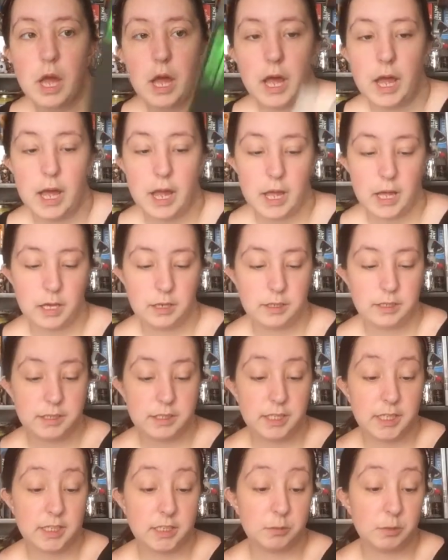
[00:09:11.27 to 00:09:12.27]
And this
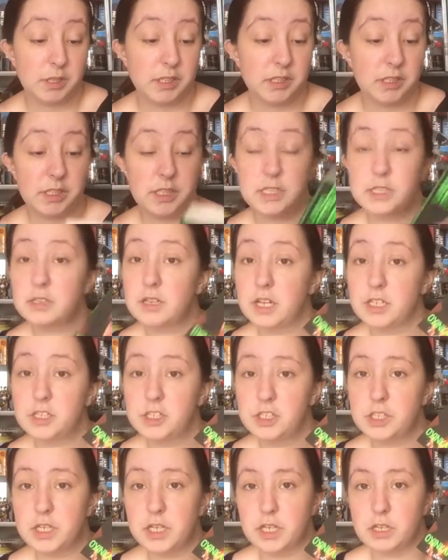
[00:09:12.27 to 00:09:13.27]
takes place in
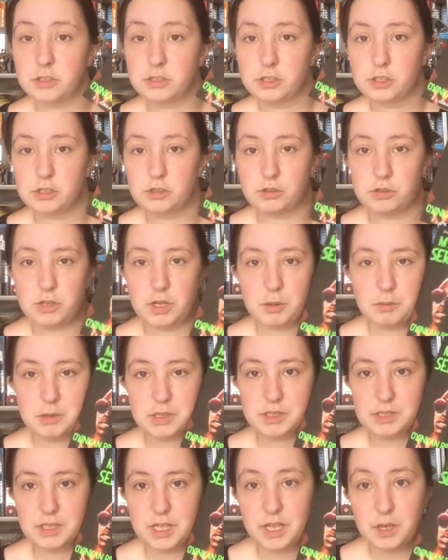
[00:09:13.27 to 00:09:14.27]
Nigeria, so I'm
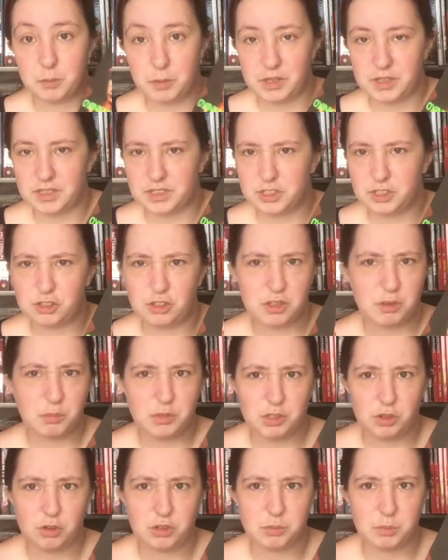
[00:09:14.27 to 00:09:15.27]
excited about this. Sorry, my
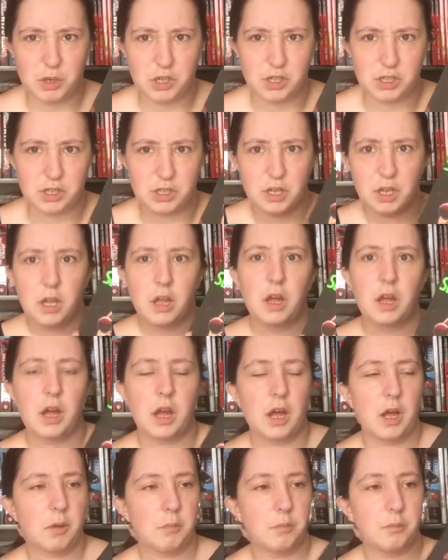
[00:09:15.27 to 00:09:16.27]
dog's barking.
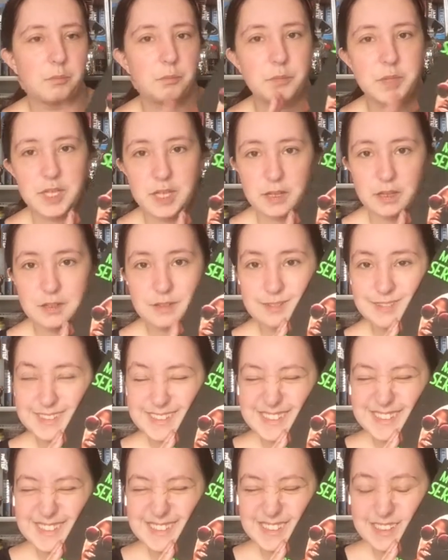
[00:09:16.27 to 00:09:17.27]
But yeah,
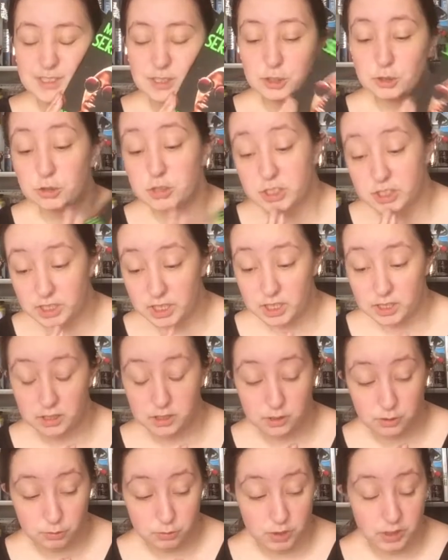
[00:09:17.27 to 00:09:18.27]
so excited
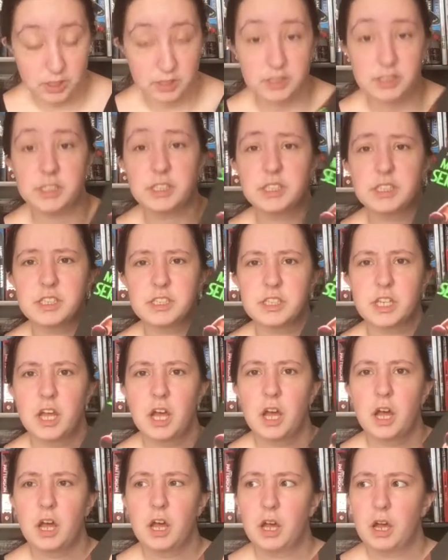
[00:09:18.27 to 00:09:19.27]
to read this. This is
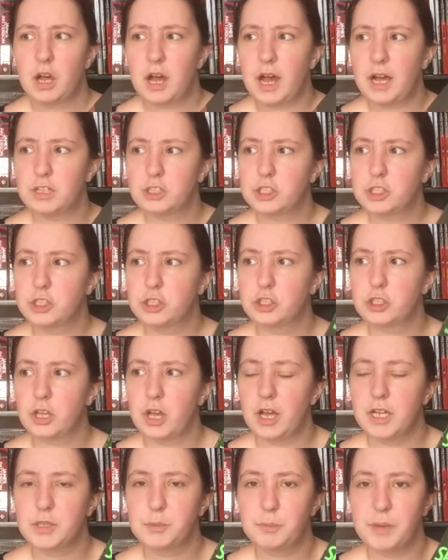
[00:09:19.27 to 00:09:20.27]
actually
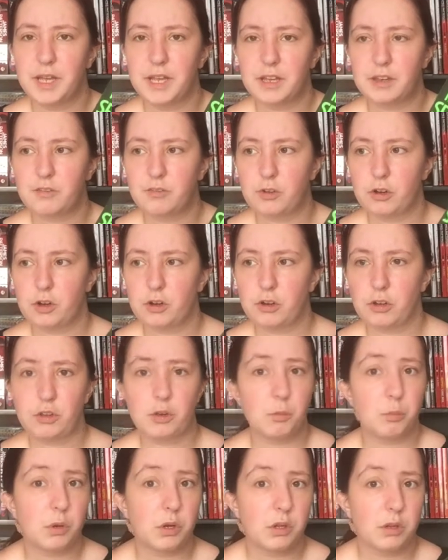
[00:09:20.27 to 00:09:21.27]
July's pick for another
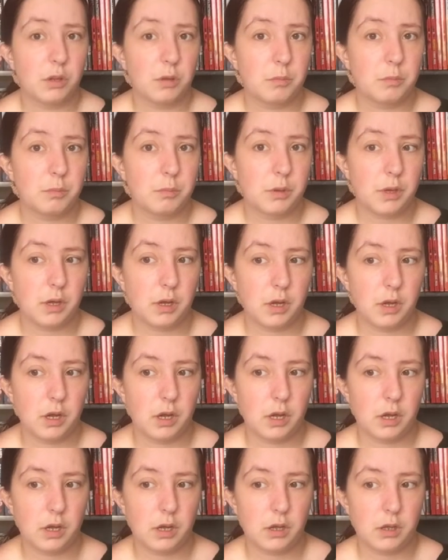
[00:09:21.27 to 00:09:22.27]
book club,
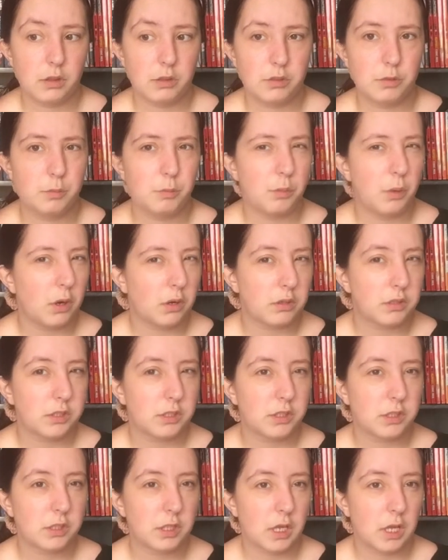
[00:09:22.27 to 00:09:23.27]
the Booked
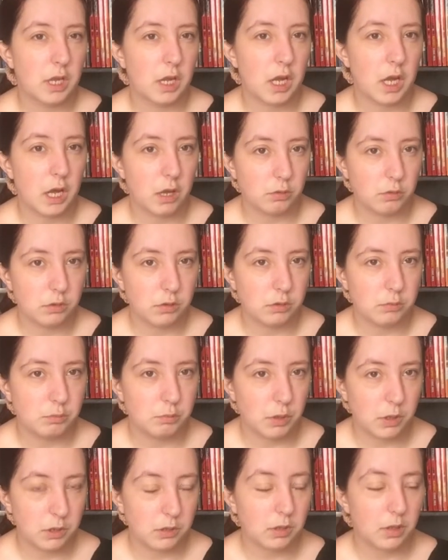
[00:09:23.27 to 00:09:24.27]
Owl
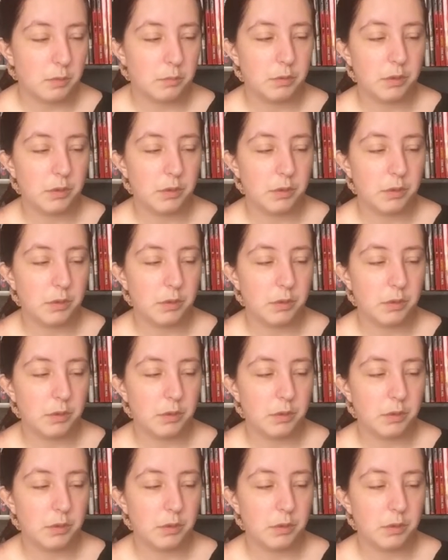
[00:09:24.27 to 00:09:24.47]
Book Club,